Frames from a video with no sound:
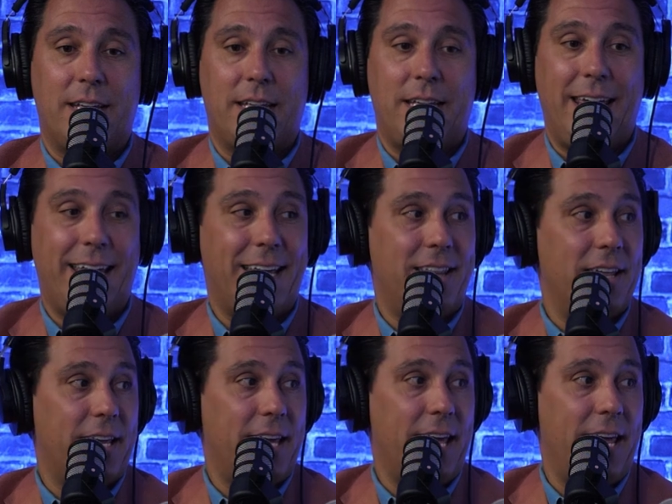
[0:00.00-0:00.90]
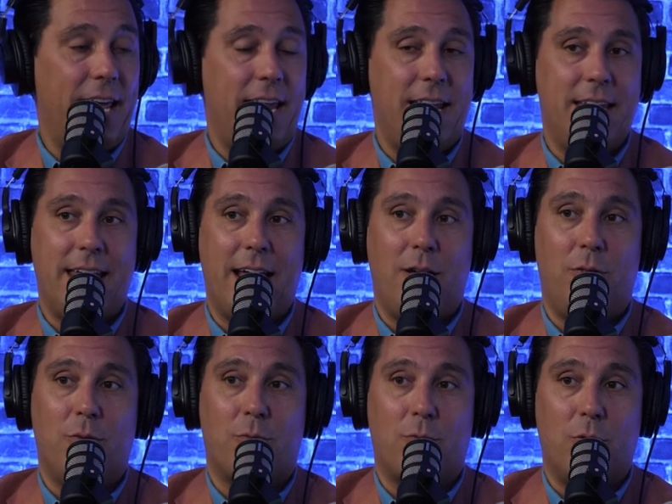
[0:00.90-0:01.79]
kick the can
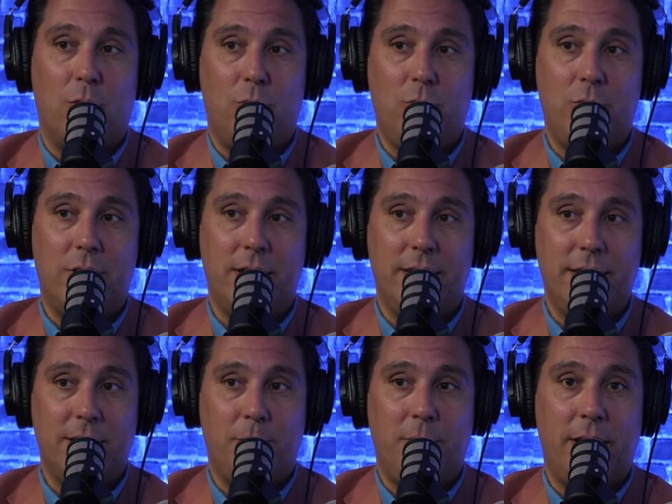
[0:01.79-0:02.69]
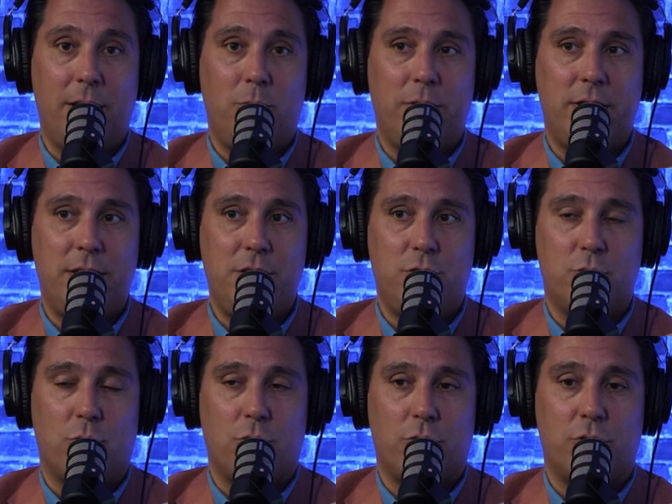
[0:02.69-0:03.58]
down the road a little bit with these
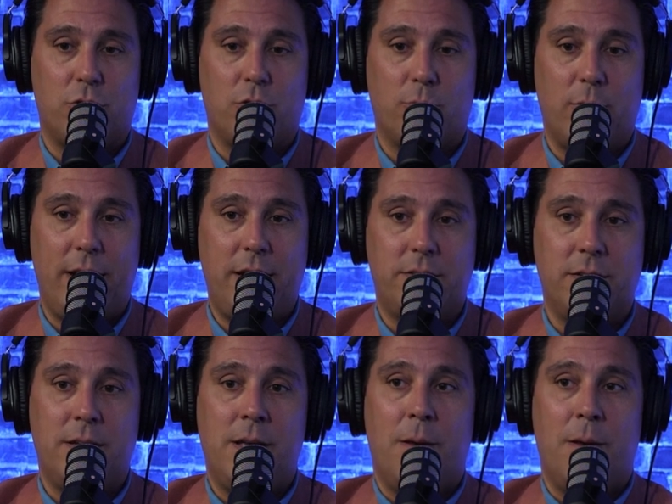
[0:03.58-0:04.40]
shorter term rates